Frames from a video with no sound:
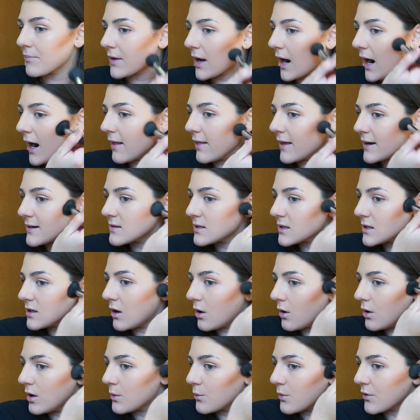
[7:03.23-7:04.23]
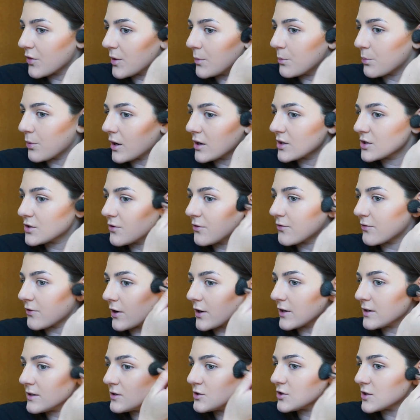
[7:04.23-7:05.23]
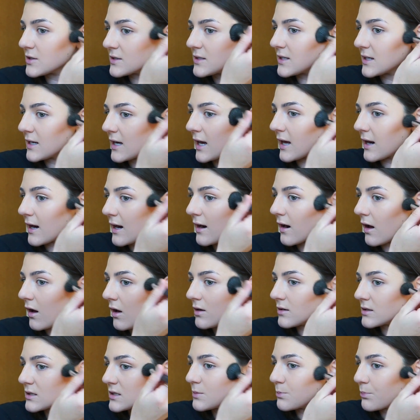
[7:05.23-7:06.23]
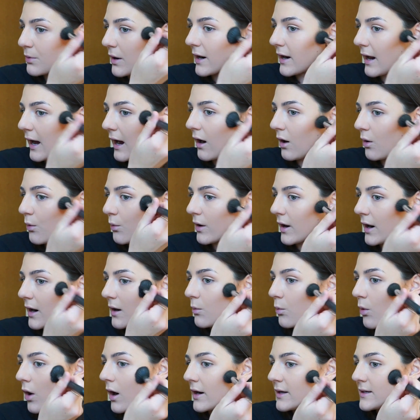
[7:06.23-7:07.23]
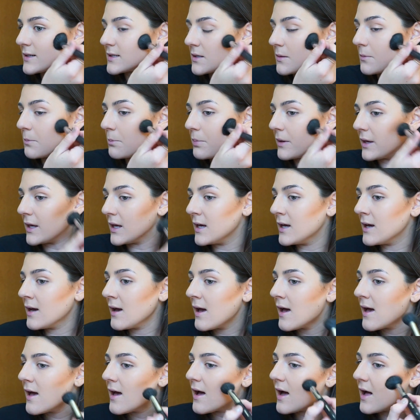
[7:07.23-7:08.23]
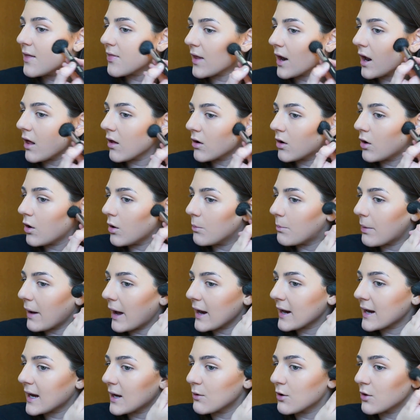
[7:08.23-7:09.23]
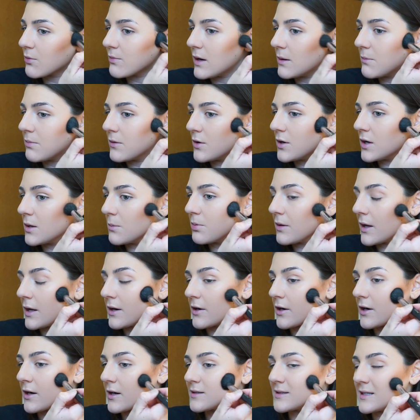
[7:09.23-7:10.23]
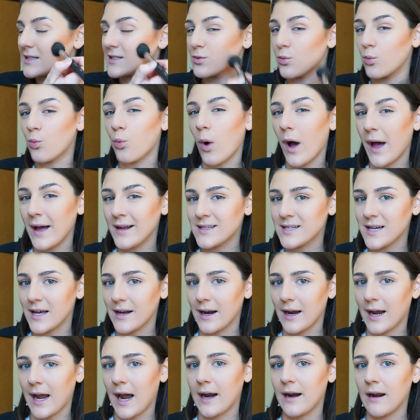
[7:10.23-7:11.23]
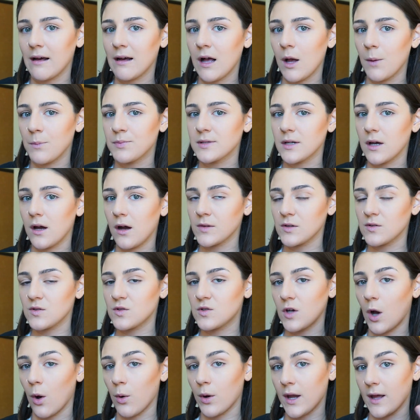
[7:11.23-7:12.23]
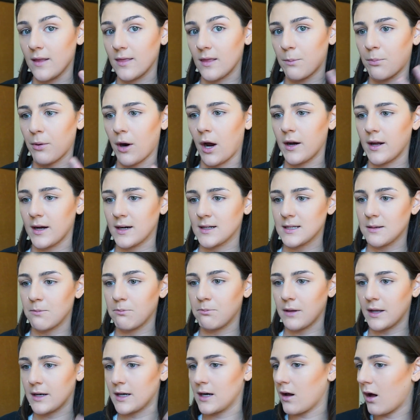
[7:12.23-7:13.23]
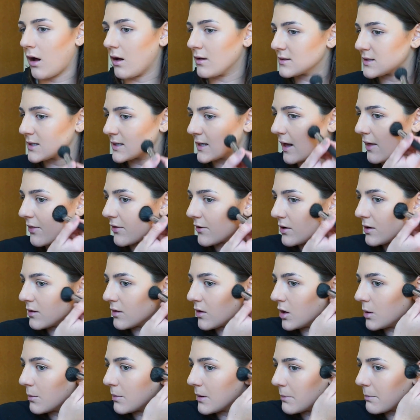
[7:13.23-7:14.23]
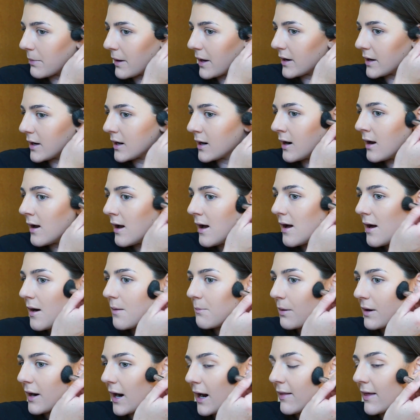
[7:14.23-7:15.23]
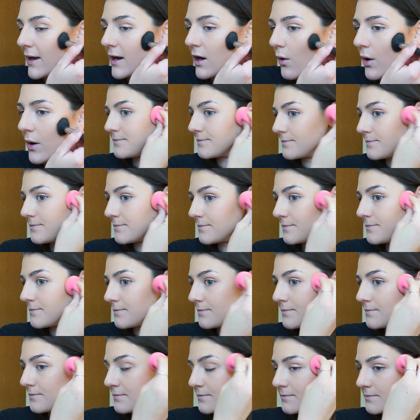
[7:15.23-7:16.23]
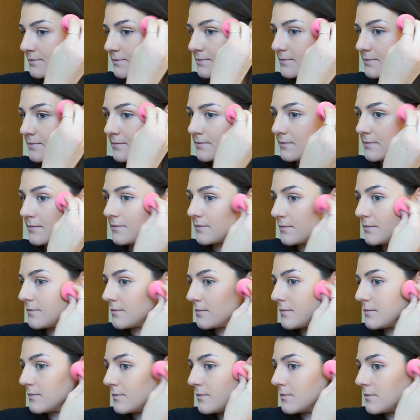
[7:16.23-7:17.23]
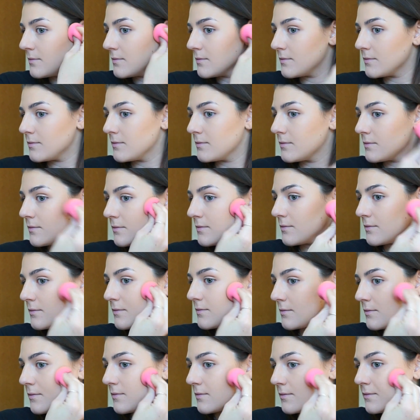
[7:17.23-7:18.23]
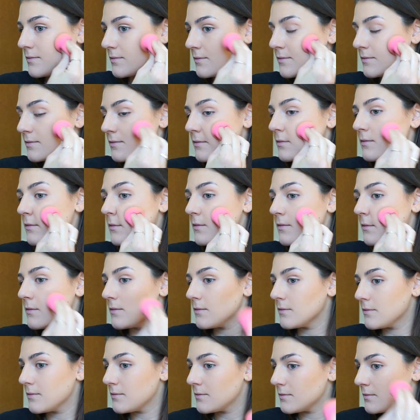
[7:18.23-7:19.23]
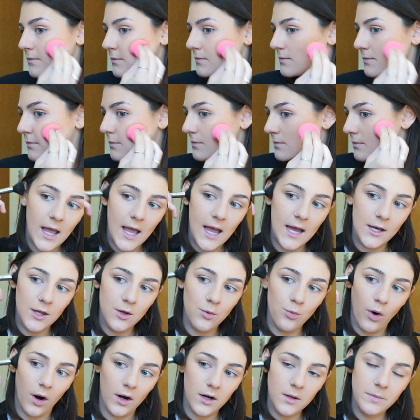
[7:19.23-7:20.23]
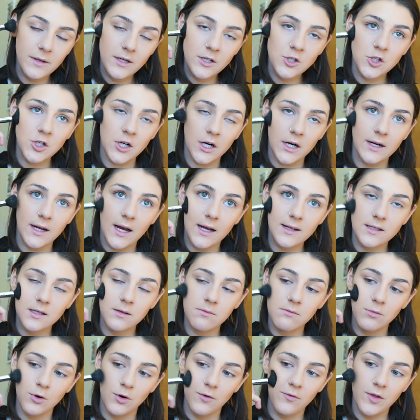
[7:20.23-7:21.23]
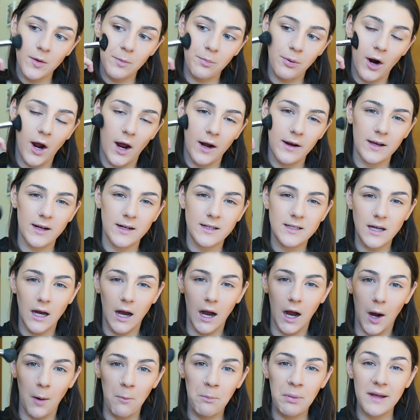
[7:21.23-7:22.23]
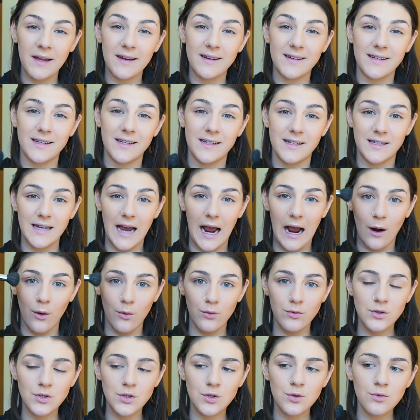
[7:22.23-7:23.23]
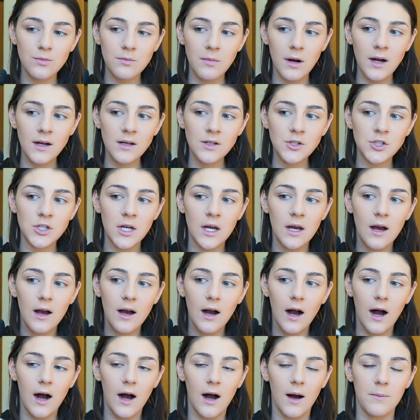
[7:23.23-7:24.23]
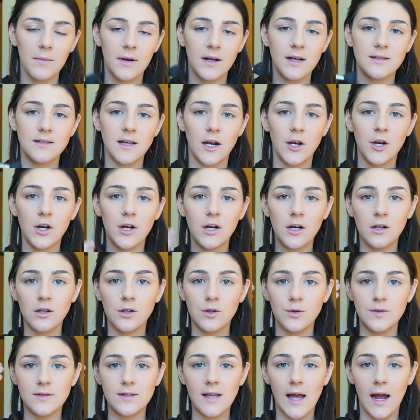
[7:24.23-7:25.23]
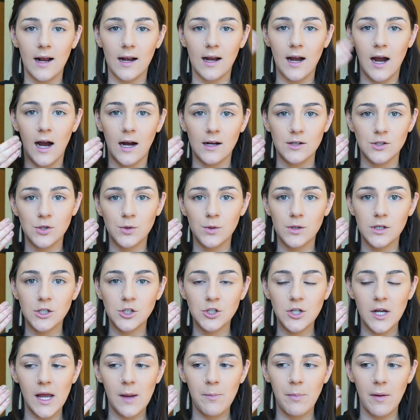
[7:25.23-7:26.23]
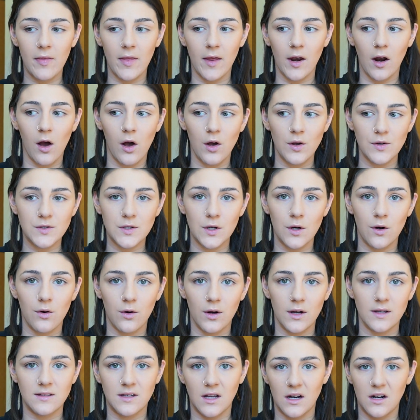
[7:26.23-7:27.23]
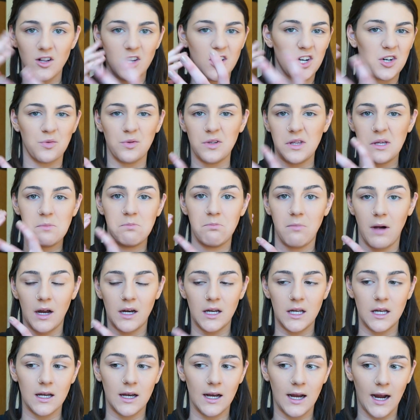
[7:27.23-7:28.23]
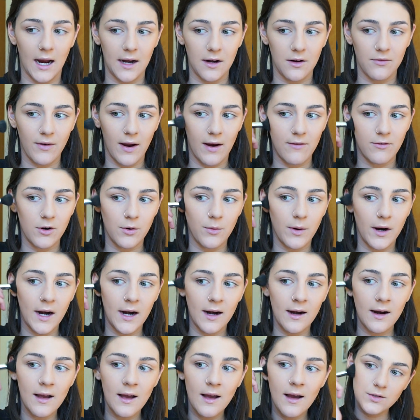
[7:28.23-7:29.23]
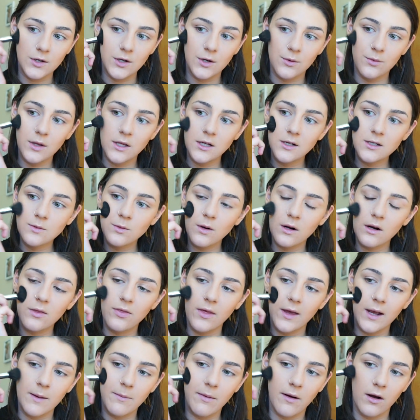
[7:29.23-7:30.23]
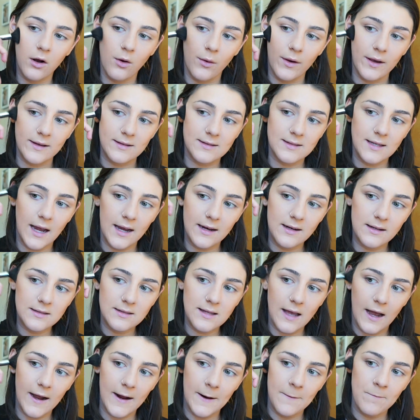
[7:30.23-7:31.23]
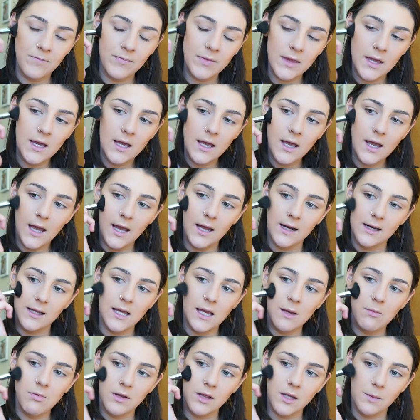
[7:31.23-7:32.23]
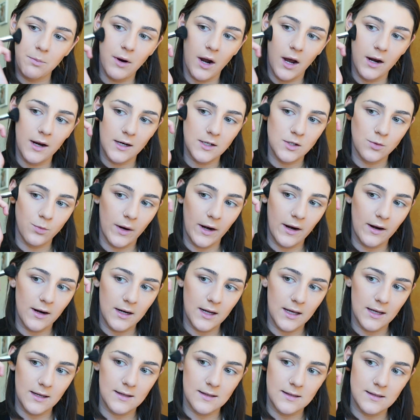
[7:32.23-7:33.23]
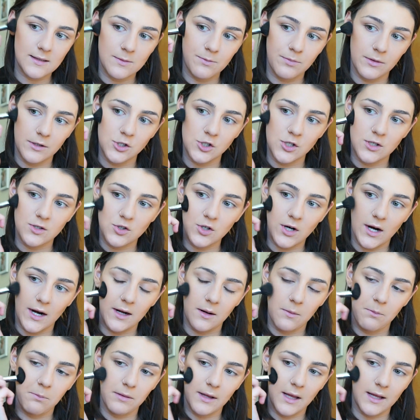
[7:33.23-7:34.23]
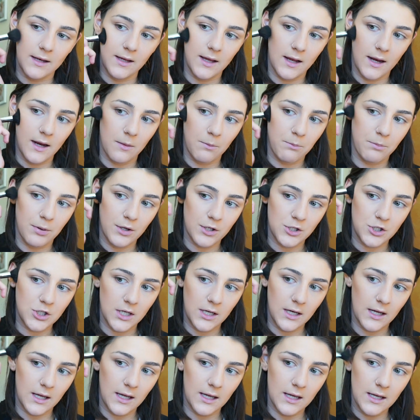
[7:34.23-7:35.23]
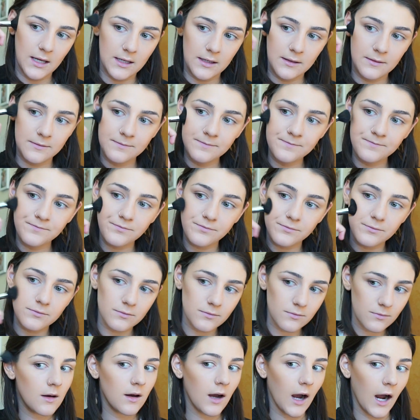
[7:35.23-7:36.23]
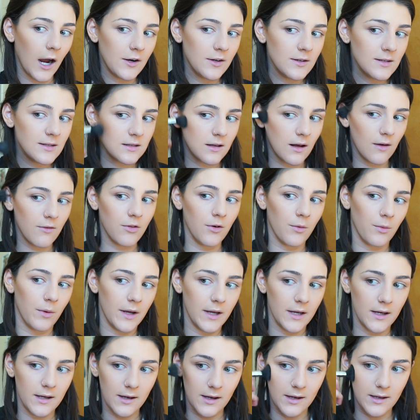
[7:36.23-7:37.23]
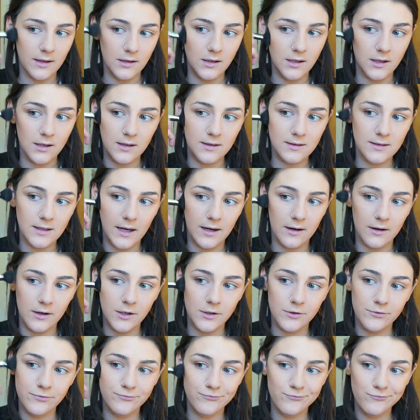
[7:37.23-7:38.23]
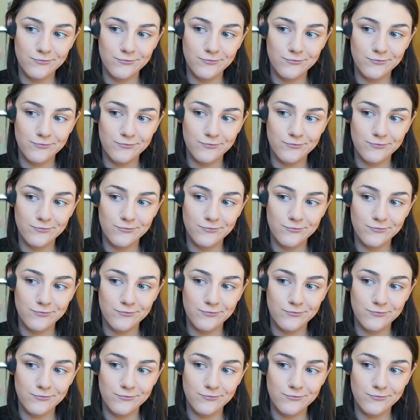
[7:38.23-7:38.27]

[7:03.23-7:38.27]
I like to go in with a brush first just to get it all spread out where I want it to be. And then I'll go back in with my beauty blender because it's wet and it kind of helps soak in the product and blend it all together a little bit better. But I like going with a brush first because it's easier to move the product around. And you want to be sure not to move the product up and down too much because then you're going to lose that contour shape and then also it's going to look really muddy and kind of everywhere. So you really just want to think about going side to side and keeping the product where it is, but just trying to blend it and push it in. I just love the way it looks. I don't know.